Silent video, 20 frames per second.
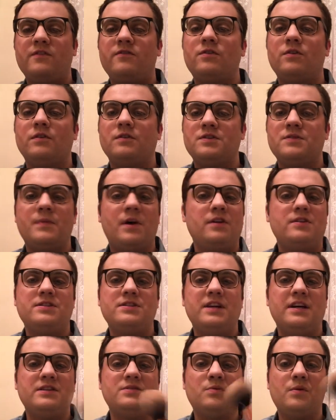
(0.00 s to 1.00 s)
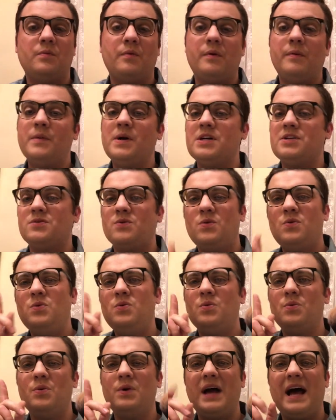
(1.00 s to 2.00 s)
for a smaller stage but more mush
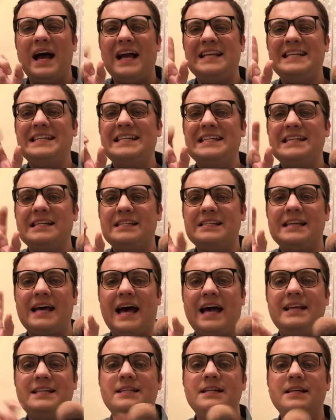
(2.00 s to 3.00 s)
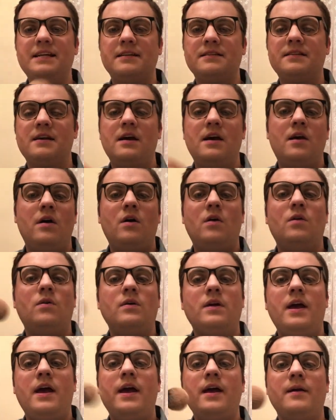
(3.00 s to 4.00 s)
ooh ideas ideas
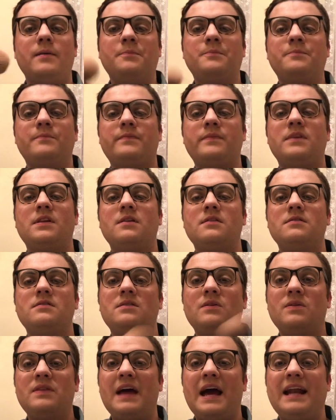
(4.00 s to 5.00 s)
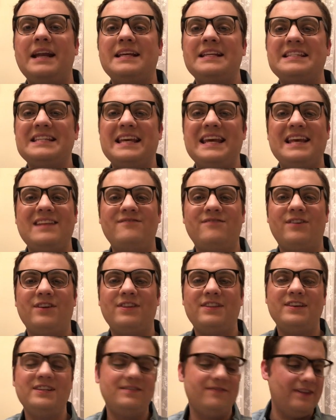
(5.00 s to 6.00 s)
okay so that is it for
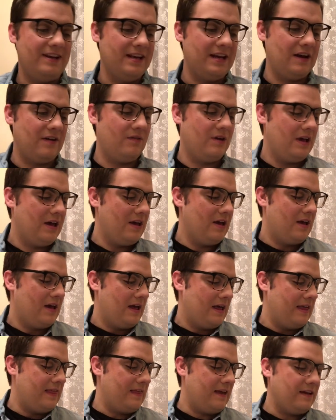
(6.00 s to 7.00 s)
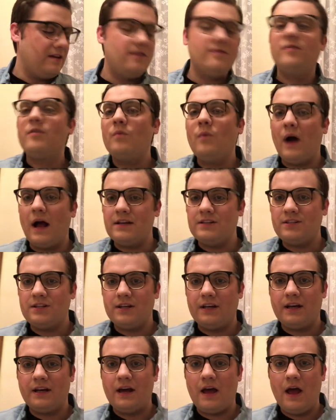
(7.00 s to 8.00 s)
this video thank you for
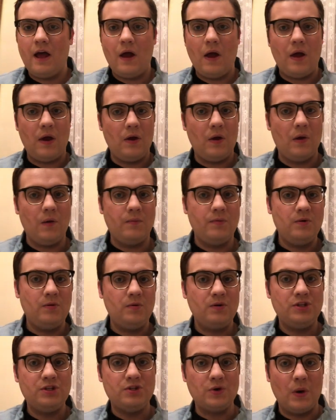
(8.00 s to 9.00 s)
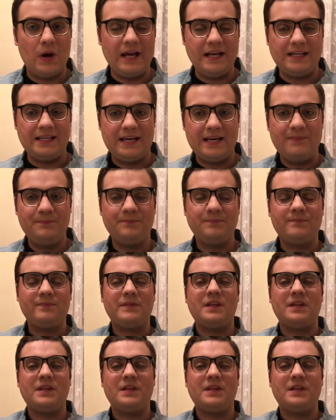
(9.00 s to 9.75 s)
watching i hope you enjoyed it